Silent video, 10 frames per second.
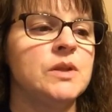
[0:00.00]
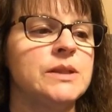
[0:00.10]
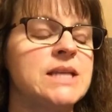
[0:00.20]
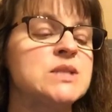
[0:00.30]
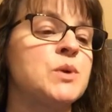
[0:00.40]

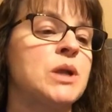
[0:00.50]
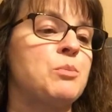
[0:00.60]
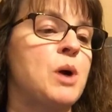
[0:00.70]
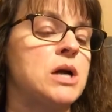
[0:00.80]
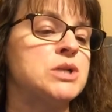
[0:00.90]
That's what I'm
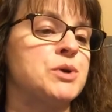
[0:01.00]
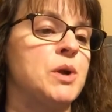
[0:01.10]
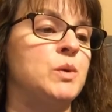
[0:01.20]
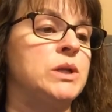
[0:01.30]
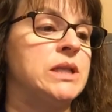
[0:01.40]

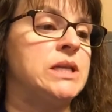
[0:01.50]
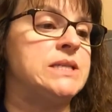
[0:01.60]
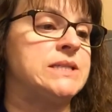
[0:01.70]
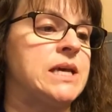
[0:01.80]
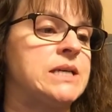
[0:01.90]
pondering when Lenny
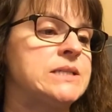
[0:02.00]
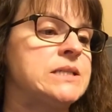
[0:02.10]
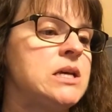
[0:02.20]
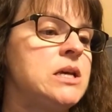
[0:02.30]
says,